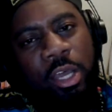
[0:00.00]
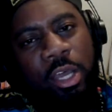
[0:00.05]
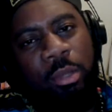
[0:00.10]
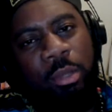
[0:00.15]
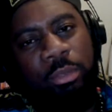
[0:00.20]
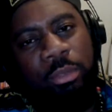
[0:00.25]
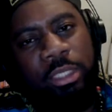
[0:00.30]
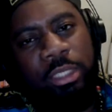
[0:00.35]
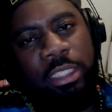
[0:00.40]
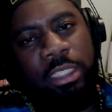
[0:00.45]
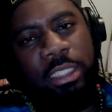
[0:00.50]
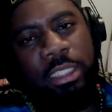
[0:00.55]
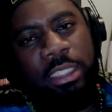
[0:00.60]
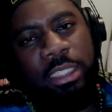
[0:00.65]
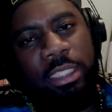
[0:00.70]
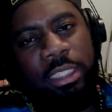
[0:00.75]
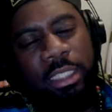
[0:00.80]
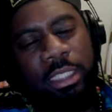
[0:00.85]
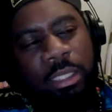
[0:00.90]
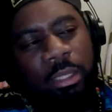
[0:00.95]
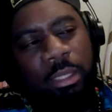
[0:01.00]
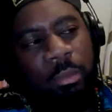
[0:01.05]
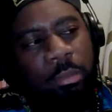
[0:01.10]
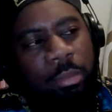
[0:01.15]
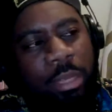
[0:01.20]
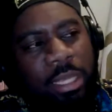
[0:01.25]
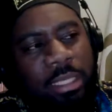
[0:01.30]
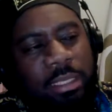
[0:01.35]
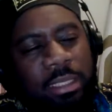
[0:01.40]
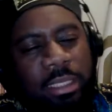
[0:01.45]
she
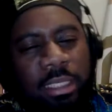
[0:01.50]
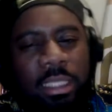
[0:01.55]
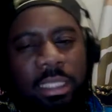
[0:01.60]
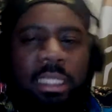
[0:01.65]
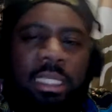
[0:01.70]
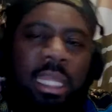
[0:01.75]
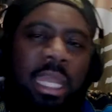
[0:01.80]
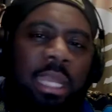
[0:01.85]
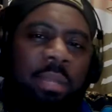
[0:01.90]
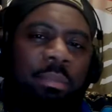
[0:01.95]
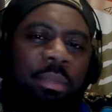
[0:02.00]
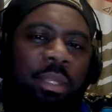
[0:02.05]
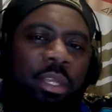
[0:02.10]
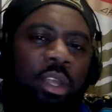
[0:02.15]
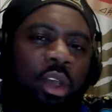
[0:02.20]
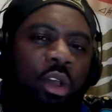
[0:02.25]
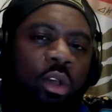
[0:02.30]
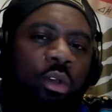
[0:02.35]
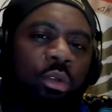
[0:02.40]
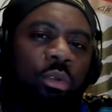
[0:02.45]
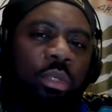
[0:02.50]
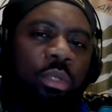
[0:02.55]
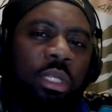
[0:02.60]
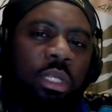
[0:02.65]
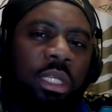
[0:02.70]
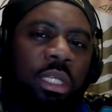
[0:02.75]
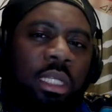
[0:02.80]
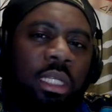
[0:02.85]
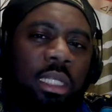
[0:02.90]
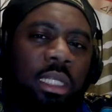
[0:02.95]
basically let it be known
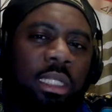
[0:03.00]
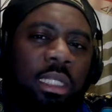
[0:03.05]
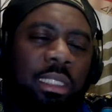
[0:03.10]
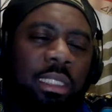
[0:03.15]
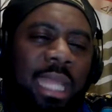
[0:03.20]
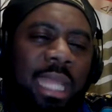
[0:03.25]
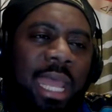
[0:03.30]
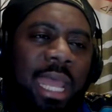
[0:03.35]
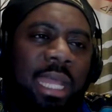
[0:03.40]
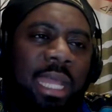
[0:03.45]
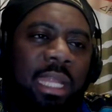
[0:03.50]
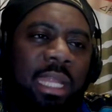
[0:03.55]
that